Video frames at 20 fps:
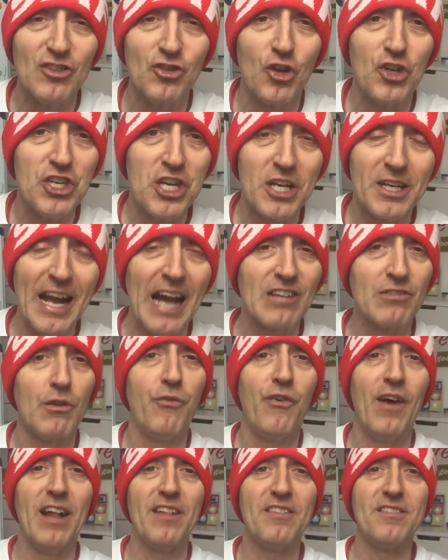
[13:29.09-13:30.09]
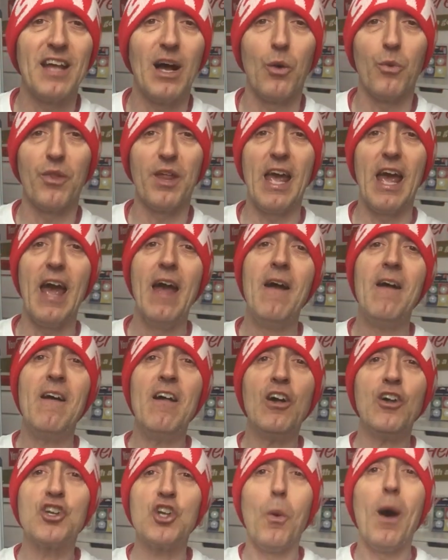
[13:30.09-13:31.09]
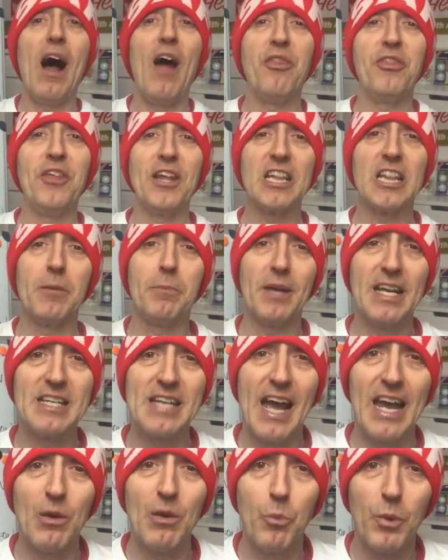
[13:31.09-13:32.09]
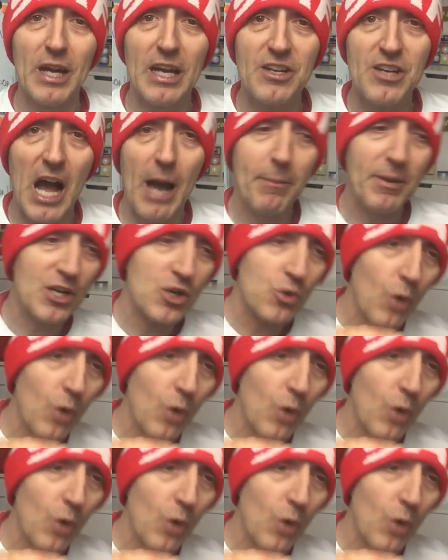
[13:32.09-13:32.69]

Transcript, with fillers: So Newcastle fans out there, do I think there'll be a time where you derby?